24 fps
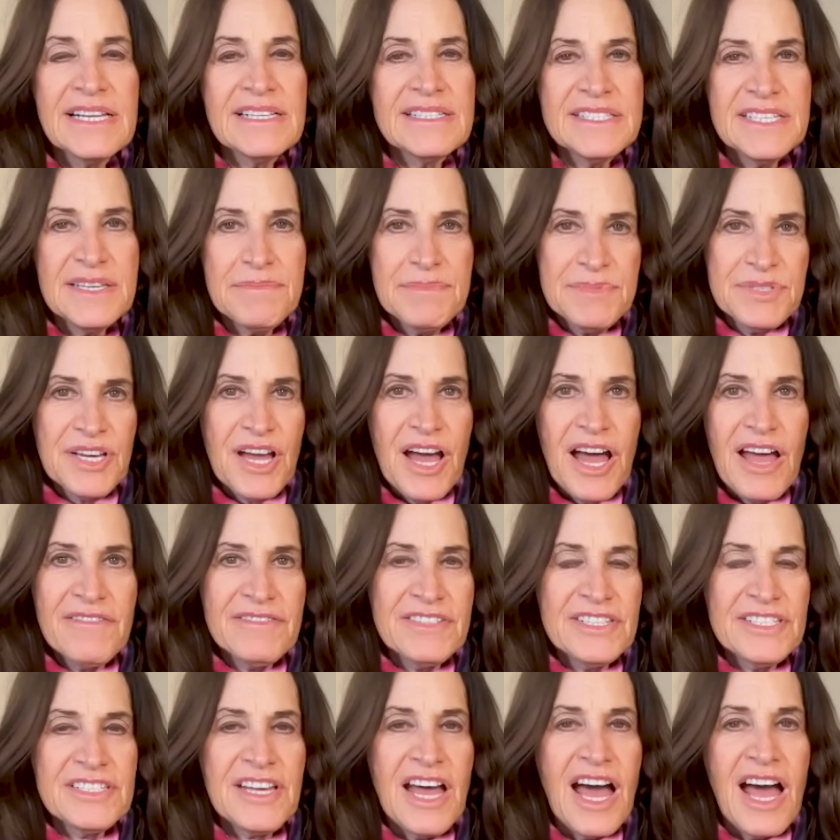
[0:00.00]
deep
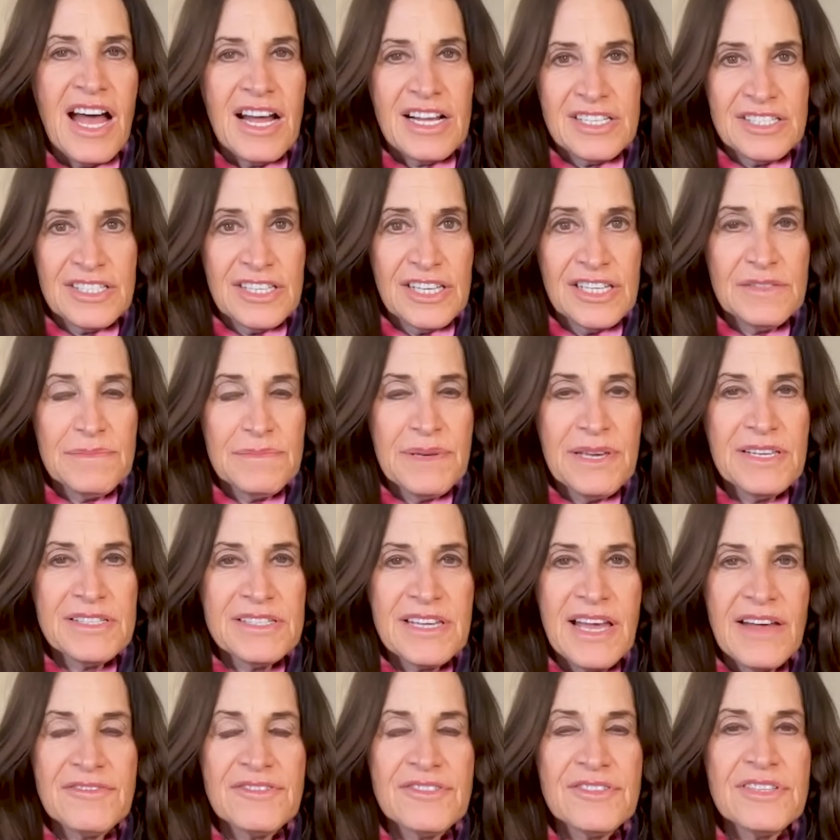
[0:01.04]
dived into oxalates because
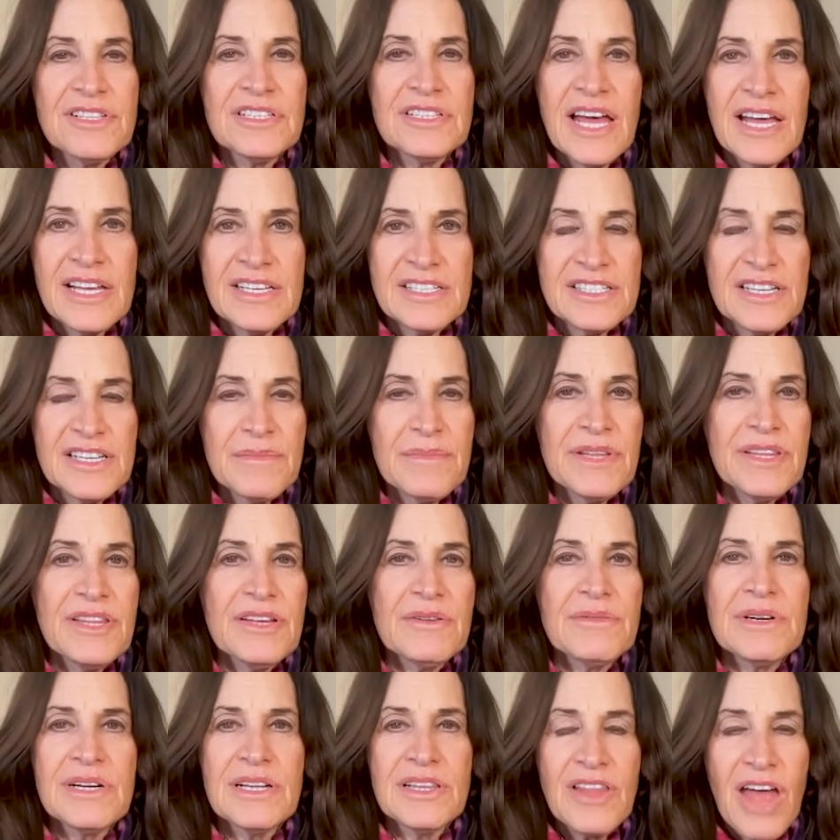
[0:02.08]
after the last summit,
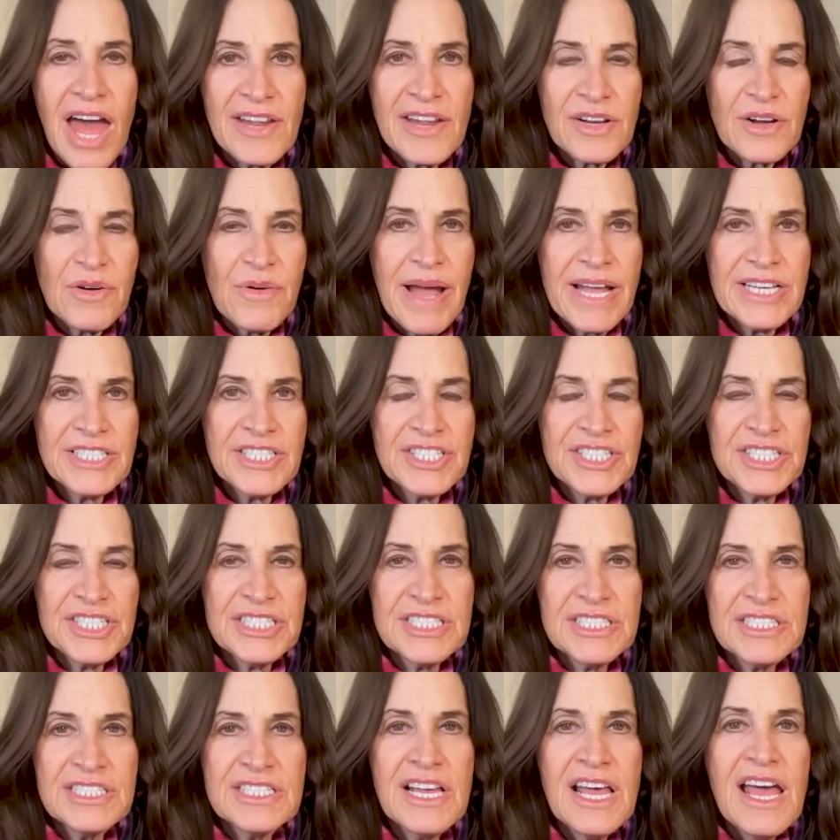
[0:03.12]
there were a lot of
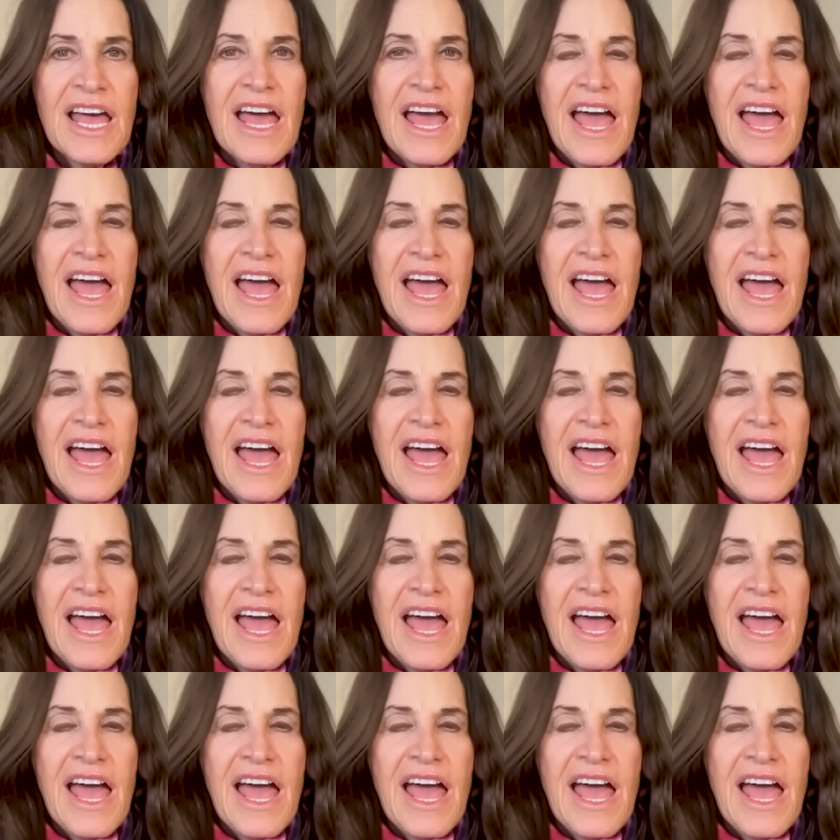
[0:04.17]
questions